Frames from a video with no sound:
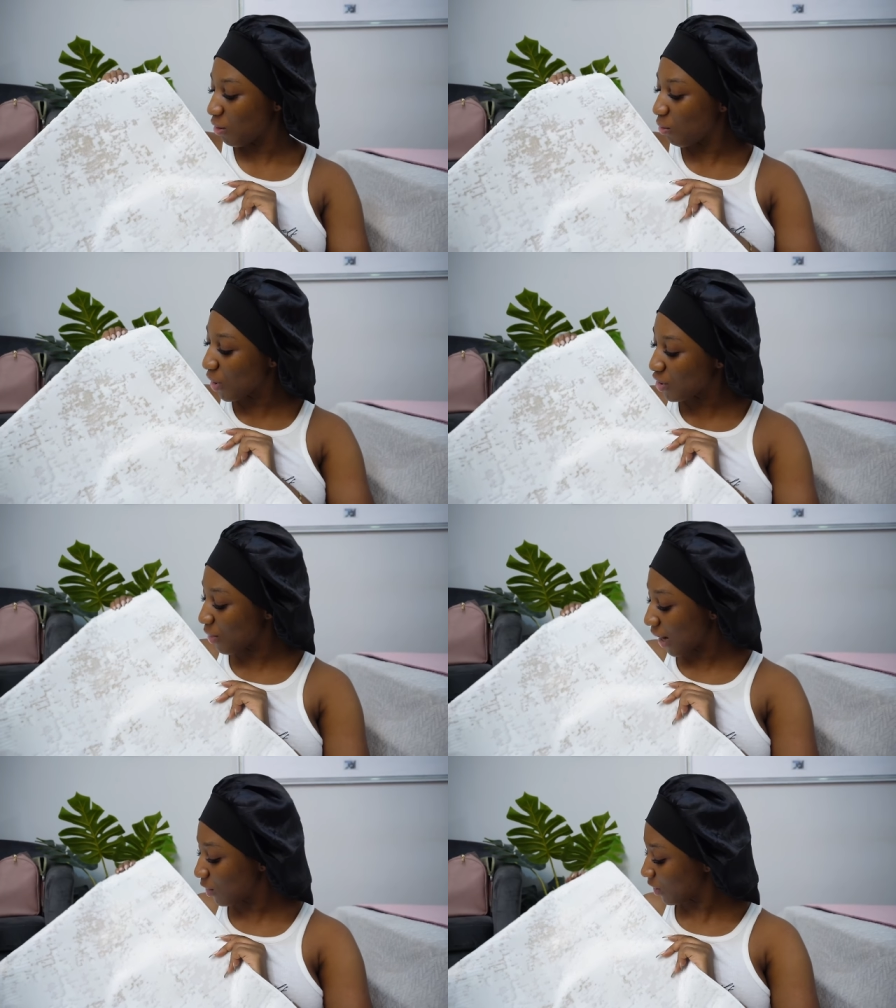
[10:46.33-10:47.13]
when
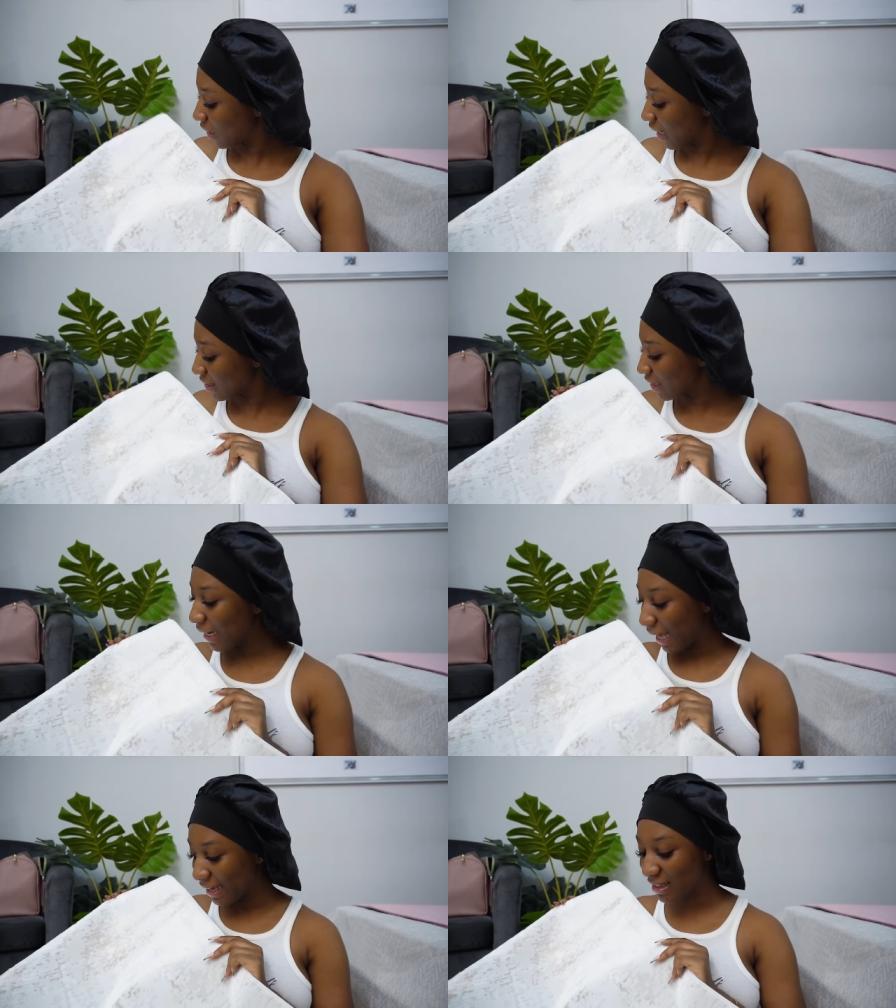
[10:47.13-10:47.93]
you are looking at it
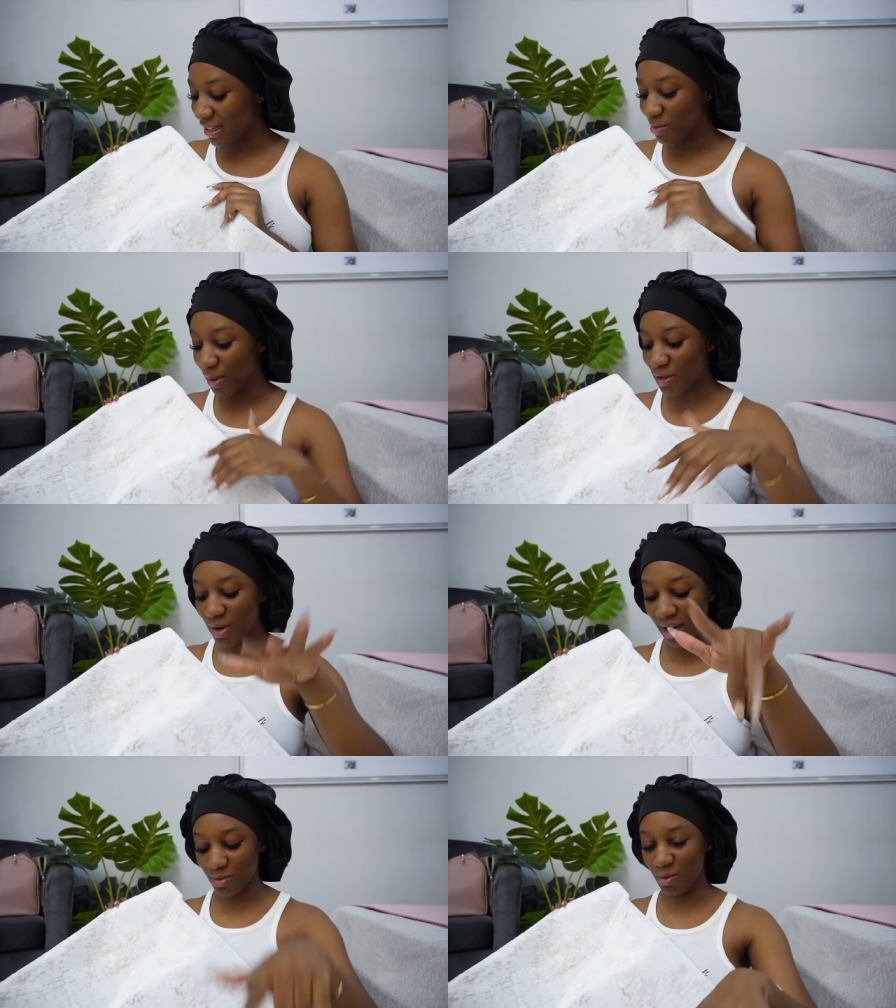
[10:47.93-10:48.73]
like this but you
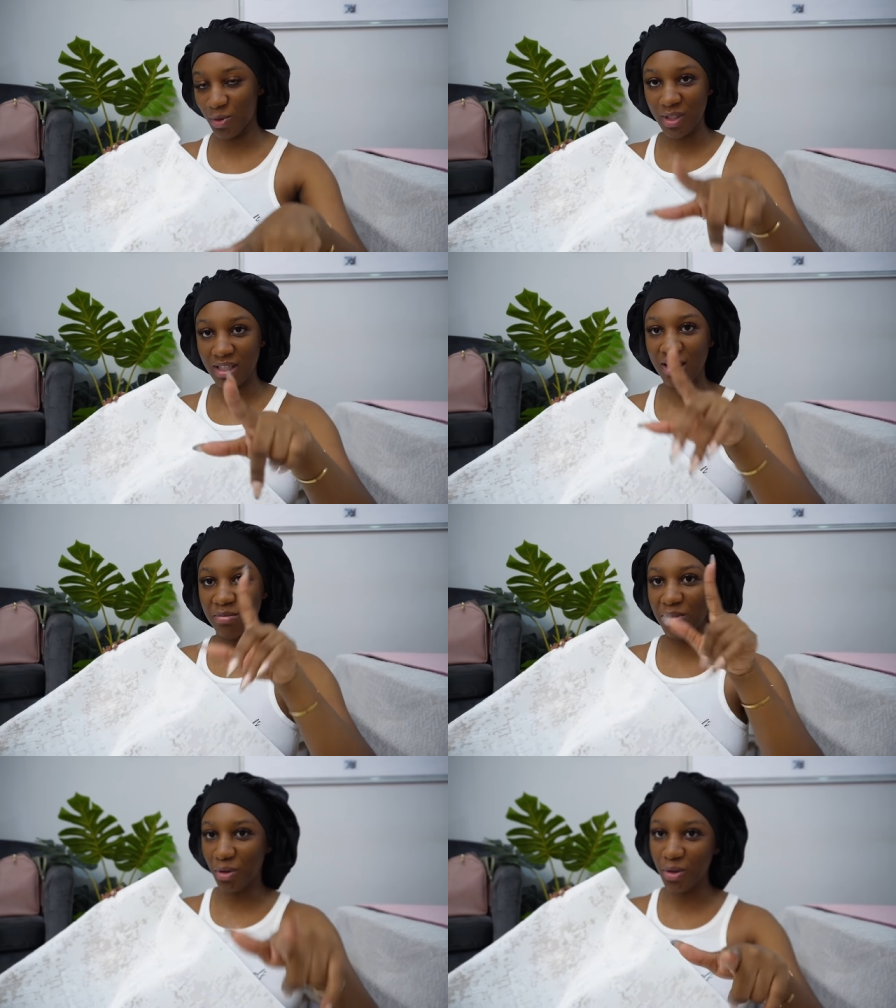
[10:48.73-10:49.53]
guys will not see
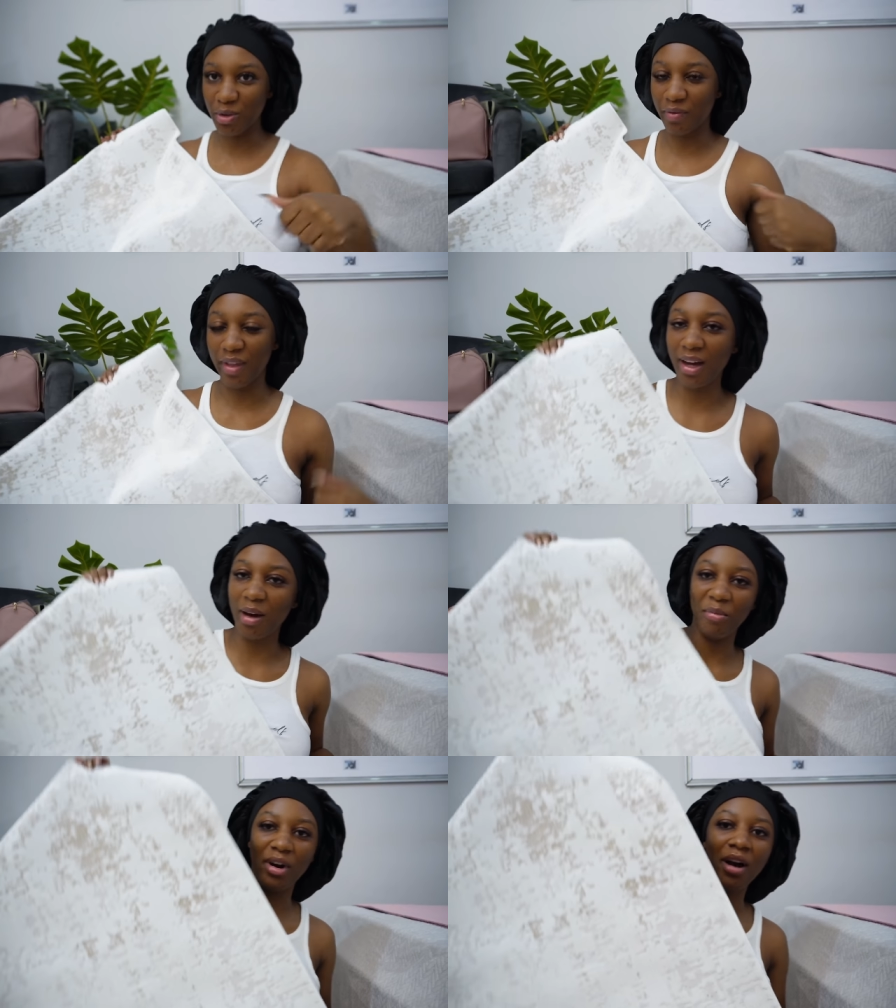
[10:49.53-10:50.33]
it because of the
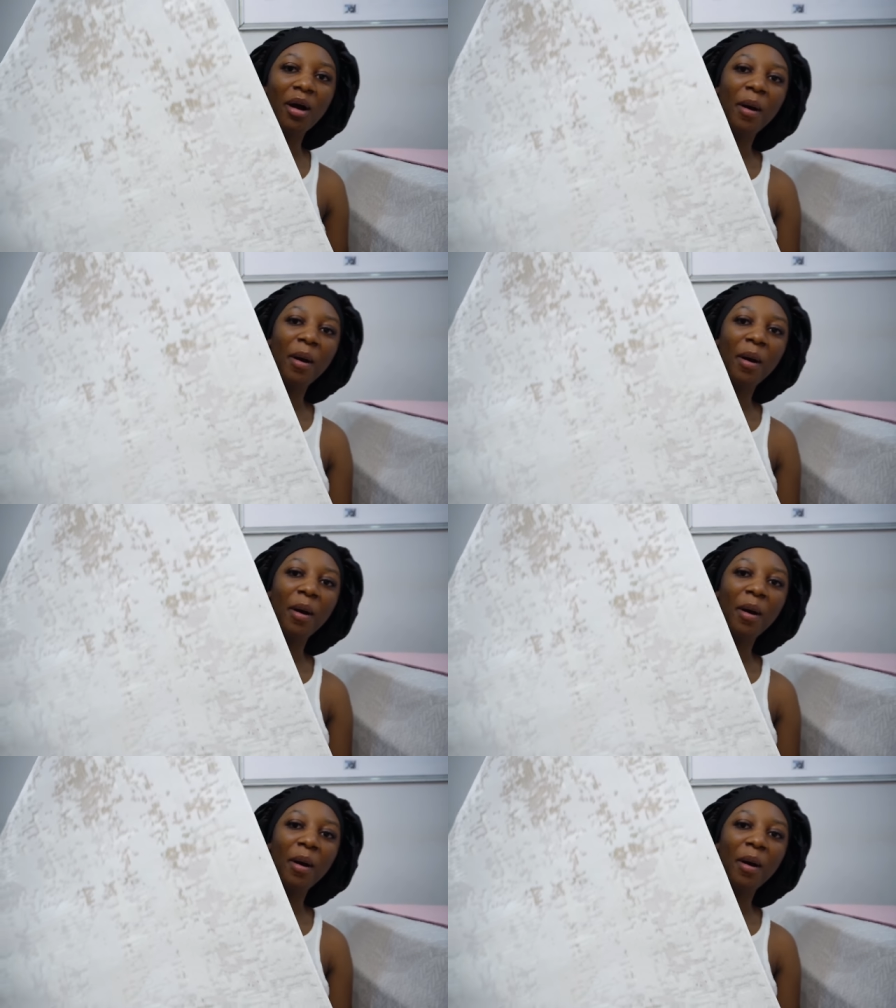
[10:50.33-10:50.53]
camera